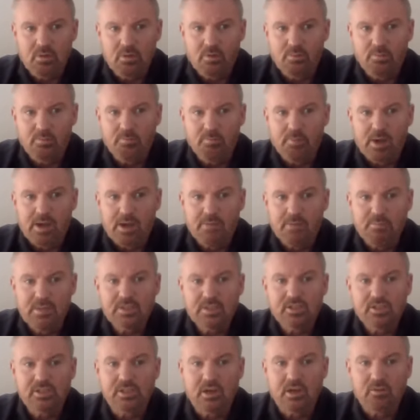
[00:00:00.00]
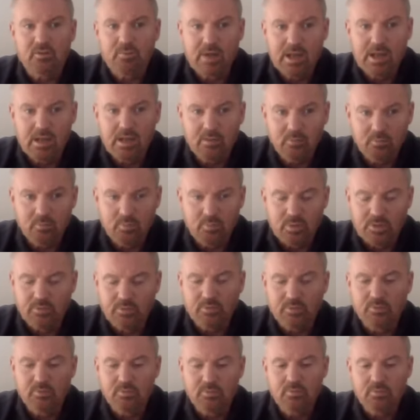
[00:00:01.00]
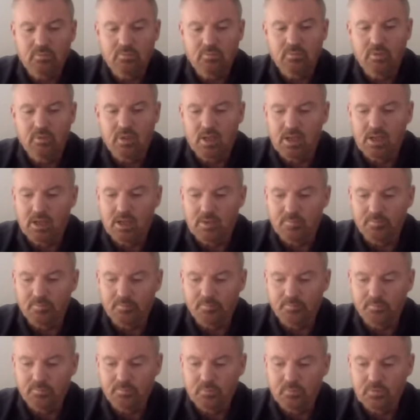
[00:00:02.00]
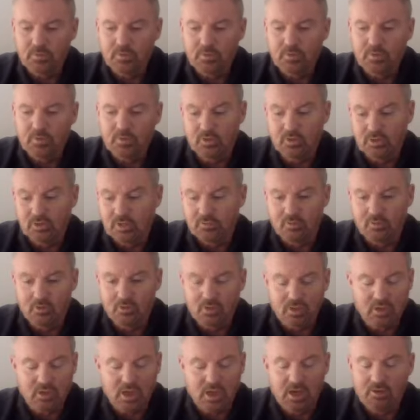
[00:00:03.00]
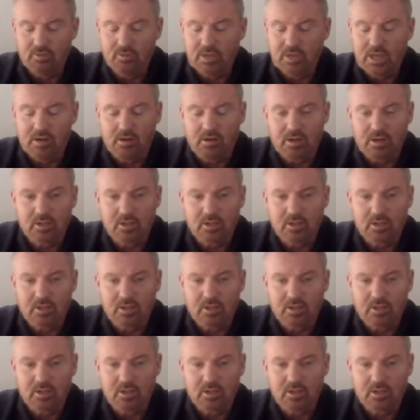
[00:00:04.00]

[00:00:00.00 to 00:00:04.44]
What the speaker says: by messing around with, because I've got the code there,